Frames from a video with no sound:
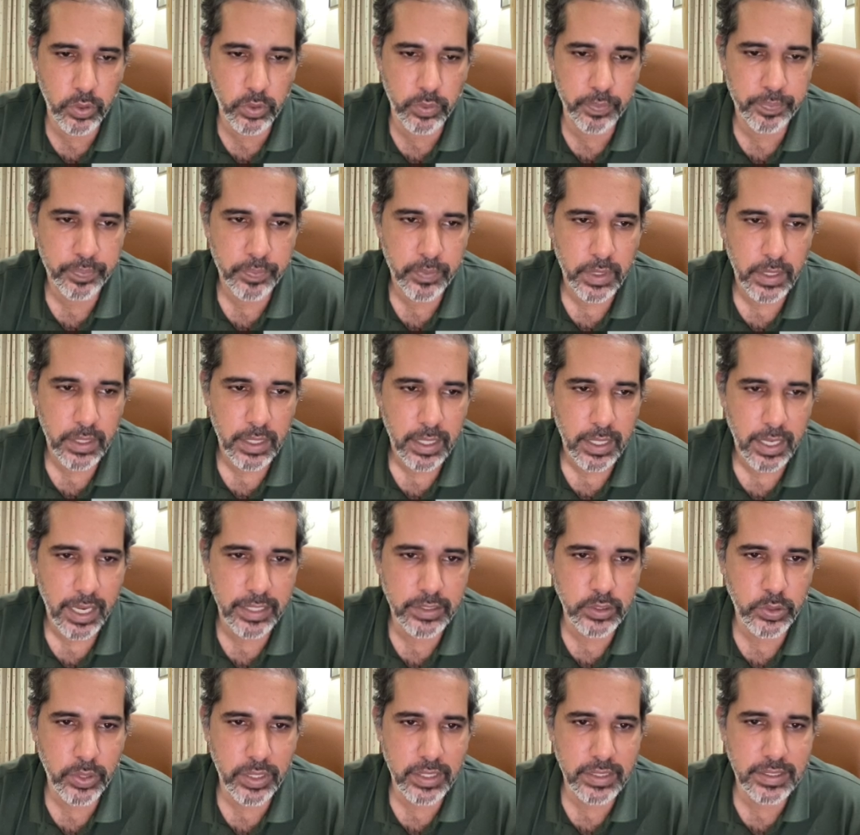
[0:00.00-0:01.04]
So
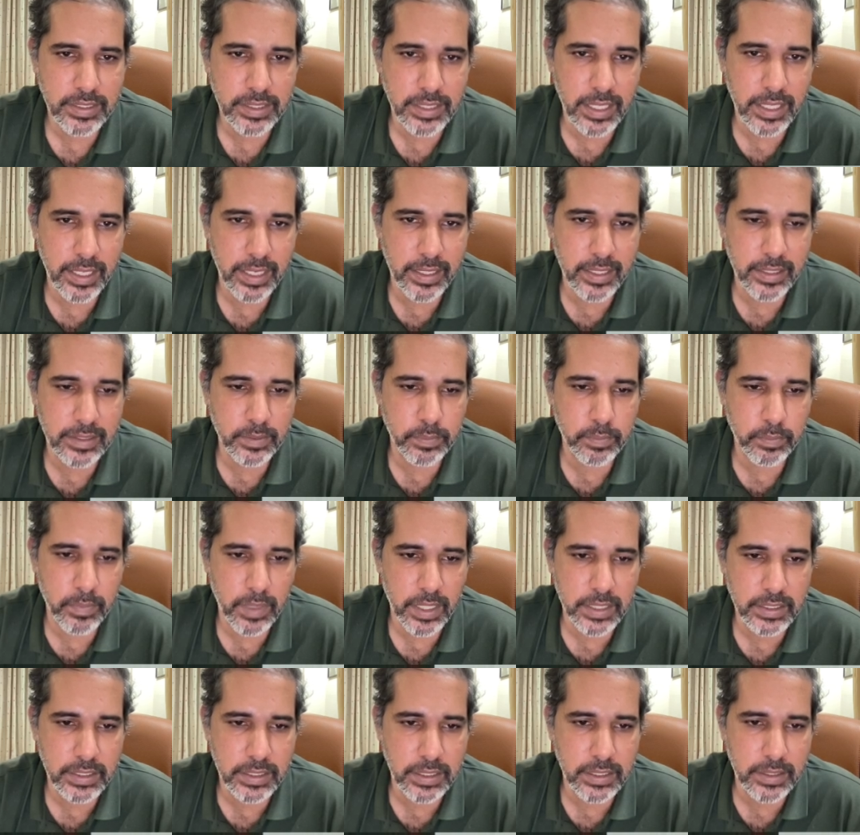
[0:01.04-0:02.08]
as you can see, it is
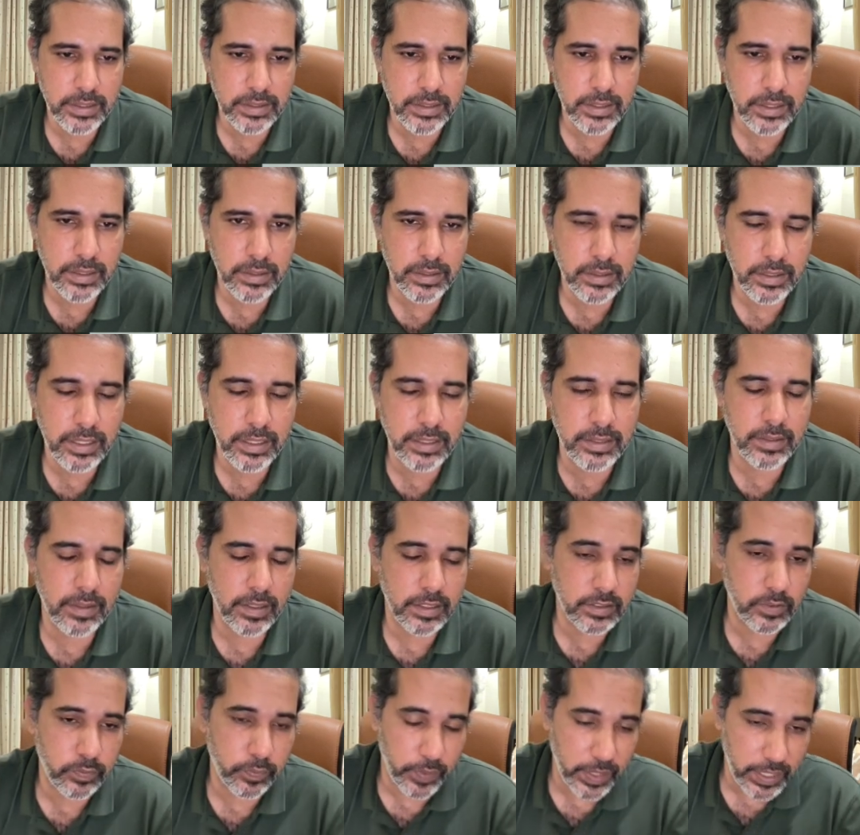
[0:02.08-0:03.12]
much easier.
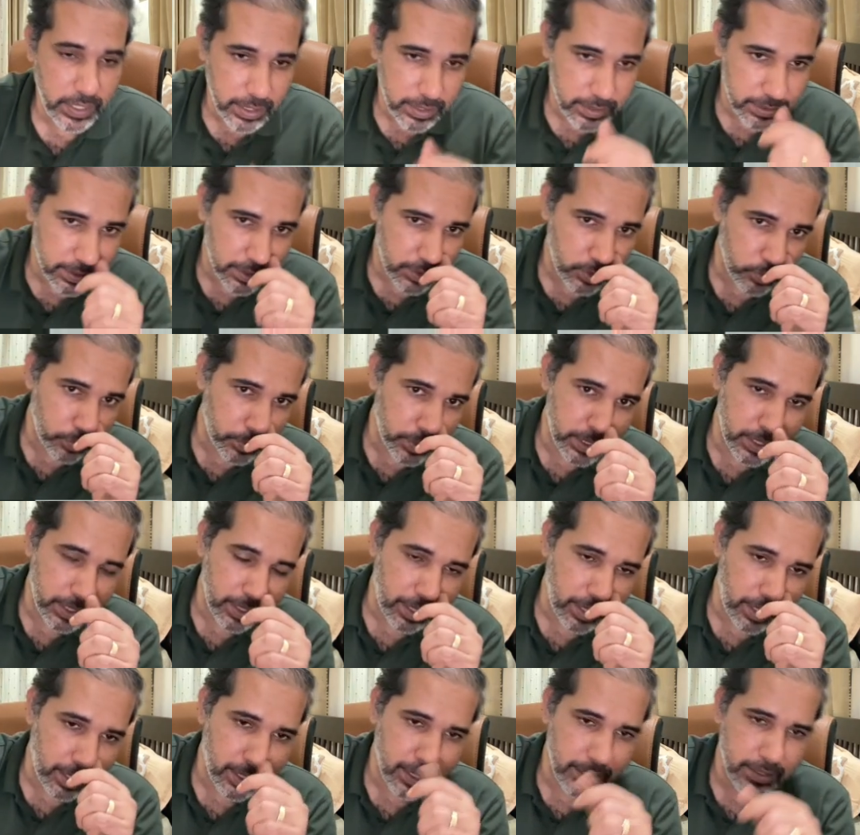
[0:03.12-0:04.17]
It's very easy to build
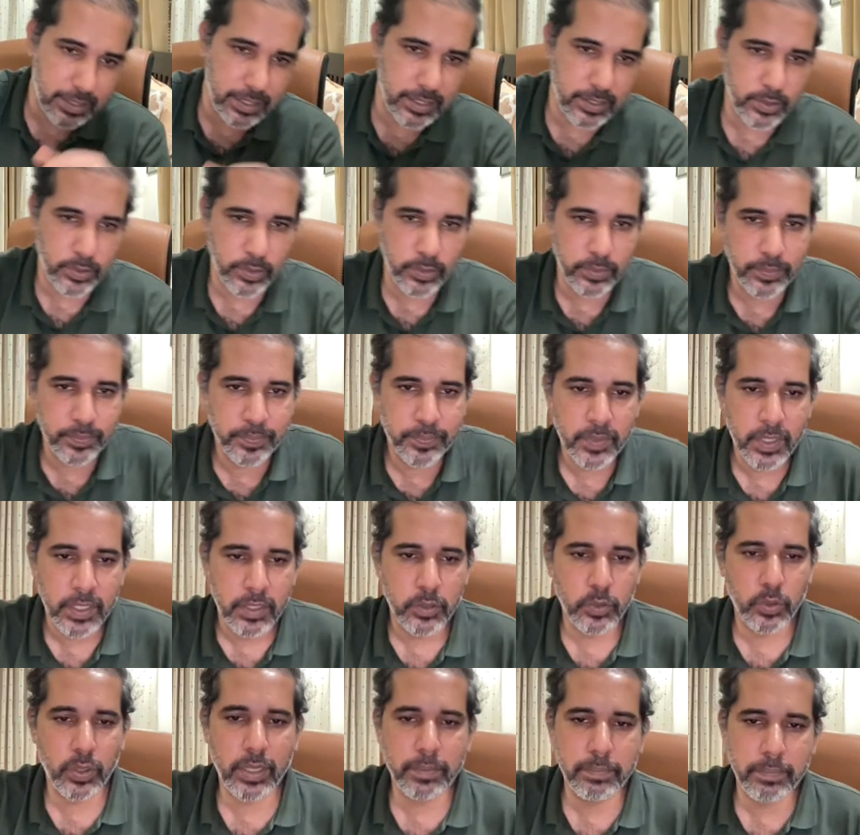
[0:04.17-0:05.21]
a R hero.
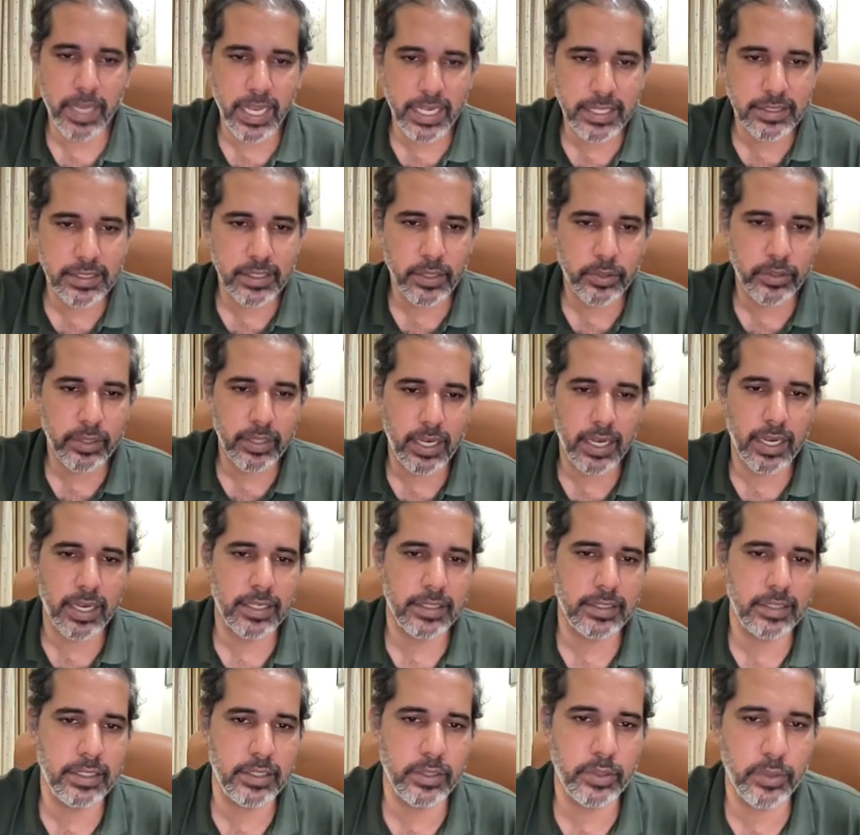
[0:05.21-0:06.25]
You can max out a
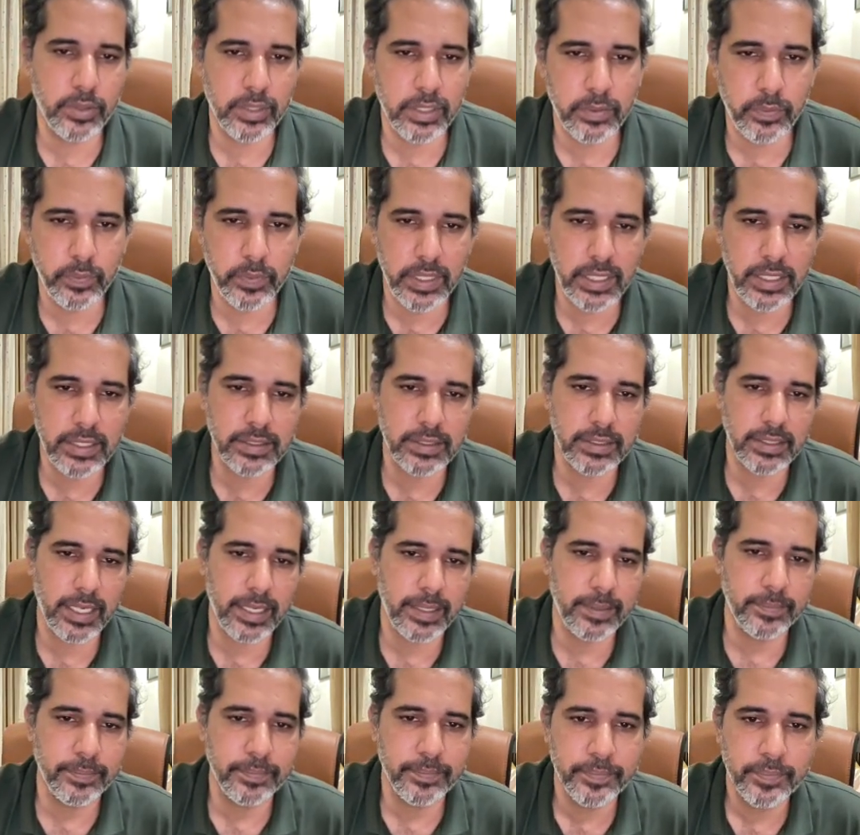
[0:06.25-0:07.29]
R hero in a week's
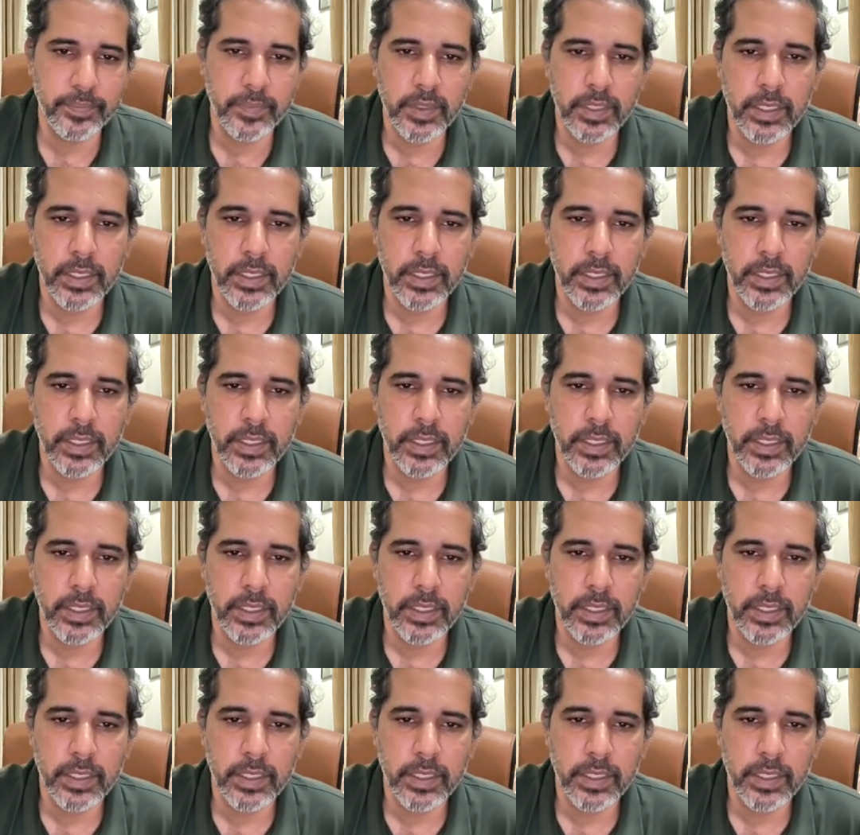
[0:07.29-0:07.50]
time.